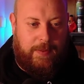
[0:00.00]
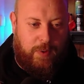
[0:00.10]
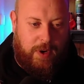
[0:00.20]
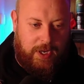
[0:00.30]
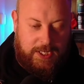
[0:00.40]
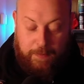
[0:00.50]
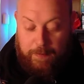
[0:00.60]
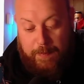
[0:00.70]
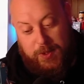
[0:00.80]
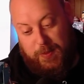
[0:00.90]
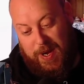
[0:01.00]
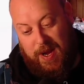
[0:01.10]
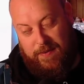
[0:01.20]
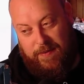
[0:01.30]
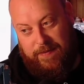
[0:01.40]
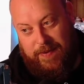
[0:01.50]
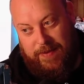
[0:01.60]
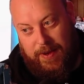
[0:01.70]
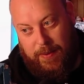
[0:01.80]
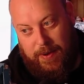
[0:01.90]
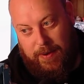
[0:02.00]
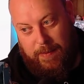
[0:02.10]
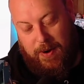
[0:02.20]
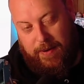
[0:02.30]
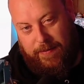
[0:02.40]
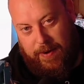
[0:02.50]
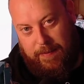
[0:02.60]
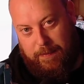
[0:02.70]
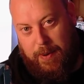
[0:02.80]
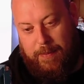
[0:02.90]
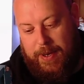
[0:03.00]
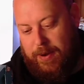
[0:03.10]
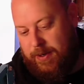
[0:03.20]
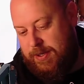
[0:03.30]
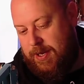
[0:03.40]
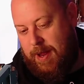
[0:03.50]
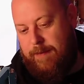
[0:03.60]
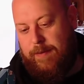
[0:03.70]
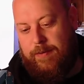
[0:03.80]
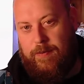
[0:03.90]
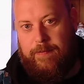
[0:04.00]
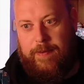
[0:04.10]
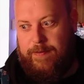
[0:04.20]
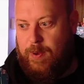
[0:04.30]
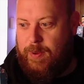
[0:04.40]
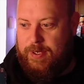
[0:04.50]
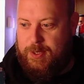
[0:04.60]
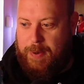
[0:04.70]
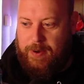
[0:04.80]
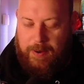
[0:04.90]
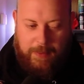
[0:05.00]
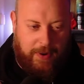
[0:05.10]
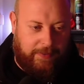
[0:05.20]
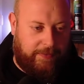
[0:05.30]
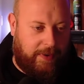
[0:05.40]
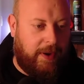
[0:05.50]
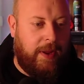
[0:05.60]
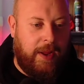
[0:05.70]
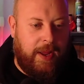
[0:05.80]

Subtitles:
Would I spend 150 quid on a microphone? Probably not, because I don't have 150 quid to spend on the microphone.